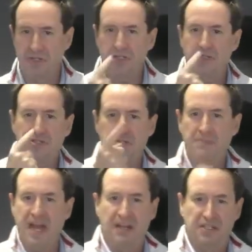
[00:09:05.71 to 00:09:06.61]
You use your
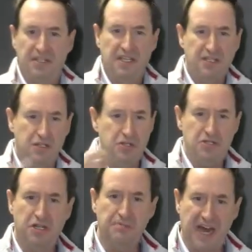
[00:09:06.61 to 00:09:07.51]
mouth. You
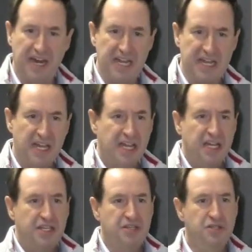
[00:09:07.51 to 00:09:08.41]
use your body.
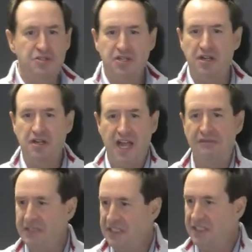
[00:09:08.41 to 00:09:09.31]
You use your
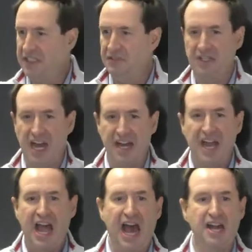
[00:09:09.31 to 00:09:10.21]
everything you
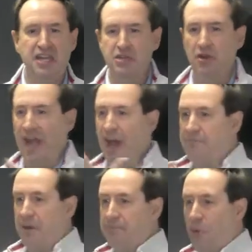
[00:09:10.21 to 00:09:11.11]
got. How do you
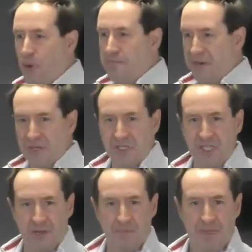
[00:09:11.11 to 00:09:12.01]
help a poor
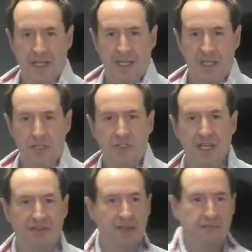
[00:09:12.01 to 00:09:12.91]
person? You
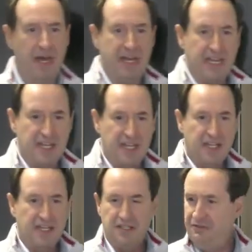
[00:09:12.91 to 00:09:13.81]
give them money.
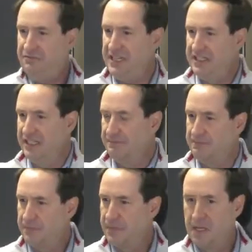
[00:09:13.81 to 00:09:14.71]
You feed them.